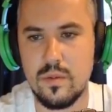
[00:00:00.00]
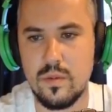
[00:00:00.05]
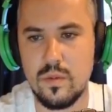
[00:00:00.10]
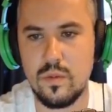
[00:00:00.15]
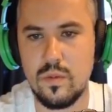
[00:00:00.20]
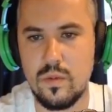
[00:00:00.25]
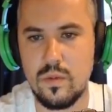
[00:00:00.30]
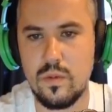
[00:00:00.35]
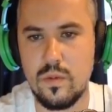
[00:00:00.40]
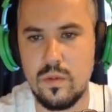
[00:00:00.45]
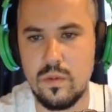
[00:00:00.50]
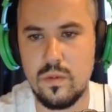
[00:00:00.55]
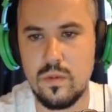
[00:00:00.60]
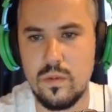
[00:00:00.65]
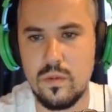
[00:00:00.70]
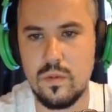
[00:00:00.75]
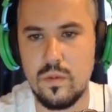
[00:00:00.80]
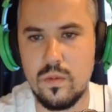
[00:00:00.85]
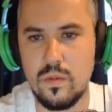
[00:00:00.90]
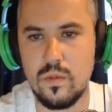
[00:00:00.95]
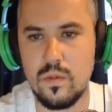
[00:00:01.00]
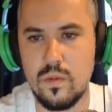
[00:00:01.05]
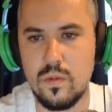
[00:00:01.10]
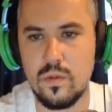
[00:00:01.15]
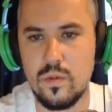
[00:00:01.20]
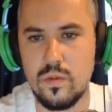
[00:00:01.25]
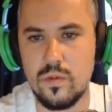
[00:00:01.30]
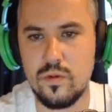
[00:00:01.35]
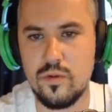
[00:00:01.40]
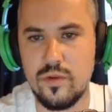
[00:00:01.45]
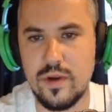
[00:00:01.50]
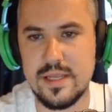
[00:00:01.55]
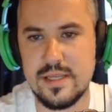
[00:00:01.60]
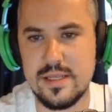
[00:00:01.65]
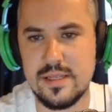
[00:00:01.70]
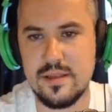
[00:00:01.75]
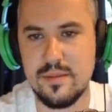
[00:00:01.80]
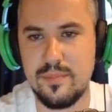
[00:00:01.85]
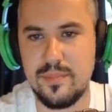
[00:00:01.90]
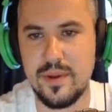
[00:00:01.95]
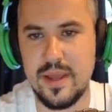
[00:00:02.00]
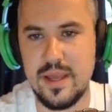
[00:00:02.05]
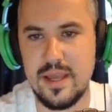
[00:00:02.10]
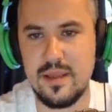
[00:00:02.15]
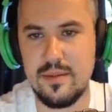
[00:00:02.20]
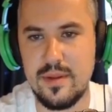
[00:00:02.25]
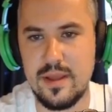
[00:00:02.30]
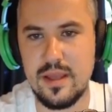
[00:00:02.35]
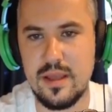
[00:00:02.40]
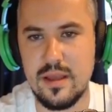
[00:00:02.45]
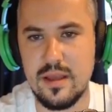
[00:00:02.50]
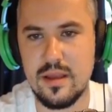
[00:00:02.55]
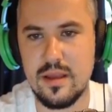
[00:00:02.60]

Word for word: Ooh, dress the baby?